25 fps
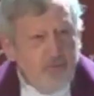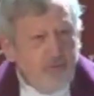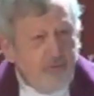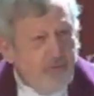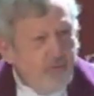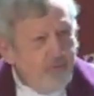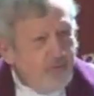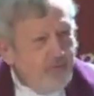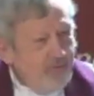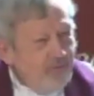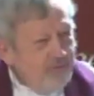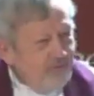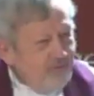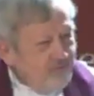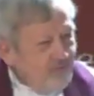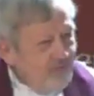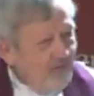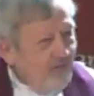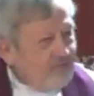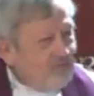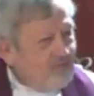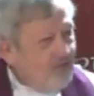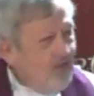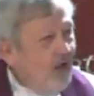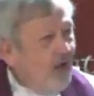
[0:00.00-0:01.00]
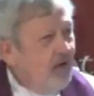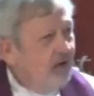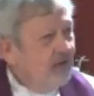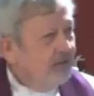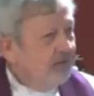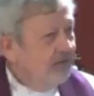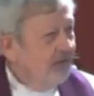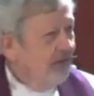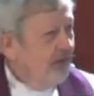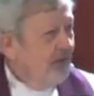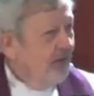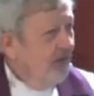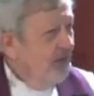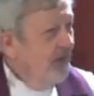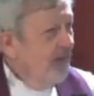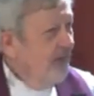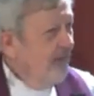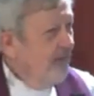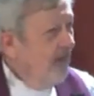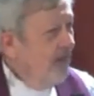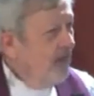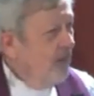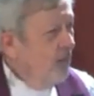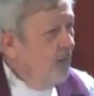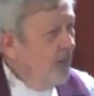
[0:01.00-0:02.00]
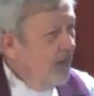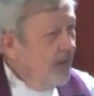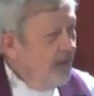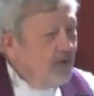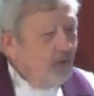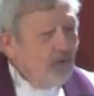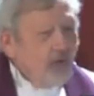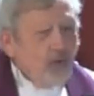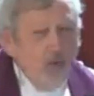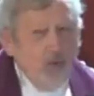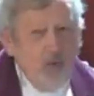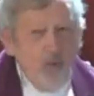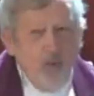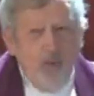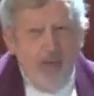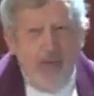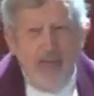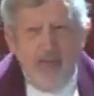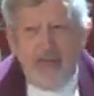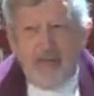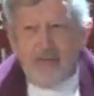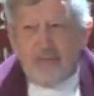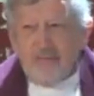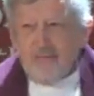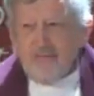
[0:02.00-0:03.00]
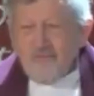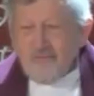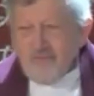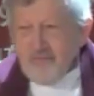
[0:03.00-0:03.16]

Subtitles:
but we sat down about a week ago and